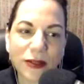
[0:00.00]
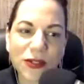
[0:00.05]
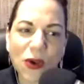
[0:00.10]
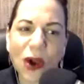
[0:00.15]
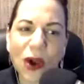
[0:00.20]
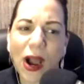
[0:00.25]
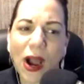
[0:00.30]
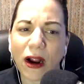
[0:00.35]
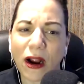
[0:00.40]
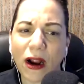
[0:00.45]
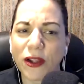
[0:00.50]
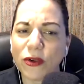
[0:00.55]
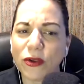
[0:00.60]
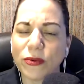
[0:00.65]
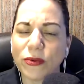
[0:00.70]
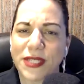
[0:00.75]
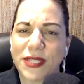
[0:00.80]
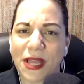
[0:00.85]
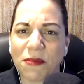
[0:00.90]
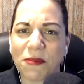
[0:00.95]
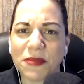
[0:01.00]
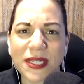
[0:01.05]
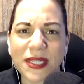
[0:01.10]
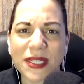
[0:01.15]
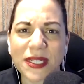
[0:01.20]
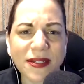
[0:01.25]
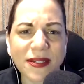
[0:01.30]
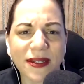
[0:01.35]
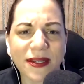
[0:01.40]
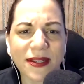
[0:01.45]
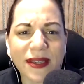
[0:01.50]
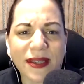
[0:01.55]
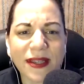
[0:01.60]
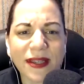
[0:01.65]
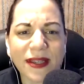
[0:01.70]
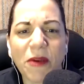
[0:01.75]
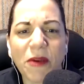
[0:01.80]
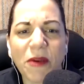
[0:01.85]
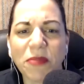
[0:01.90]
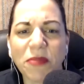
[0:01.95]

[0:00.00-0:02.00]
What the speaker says: are you tempted to give up